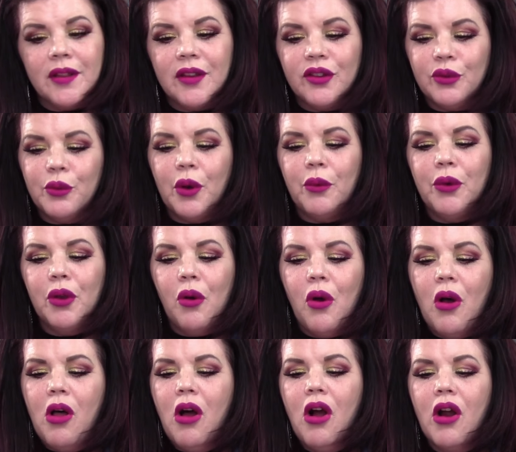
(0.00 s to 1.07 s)
This is what we
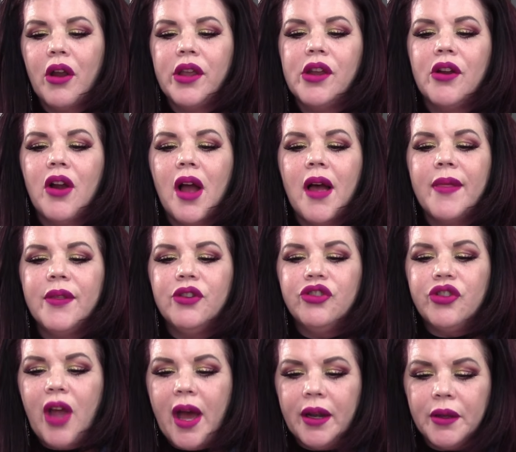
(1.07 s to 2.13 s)
all are here on this
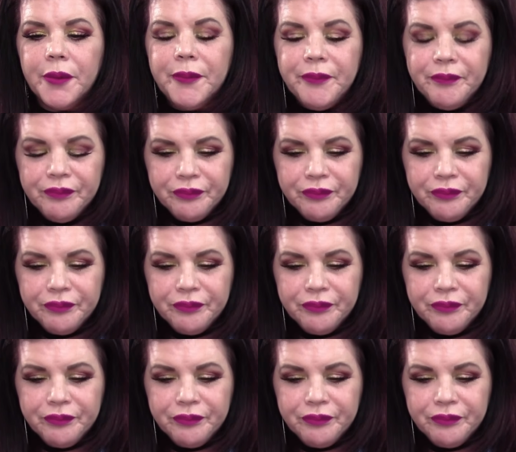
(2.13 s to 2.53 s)
channel.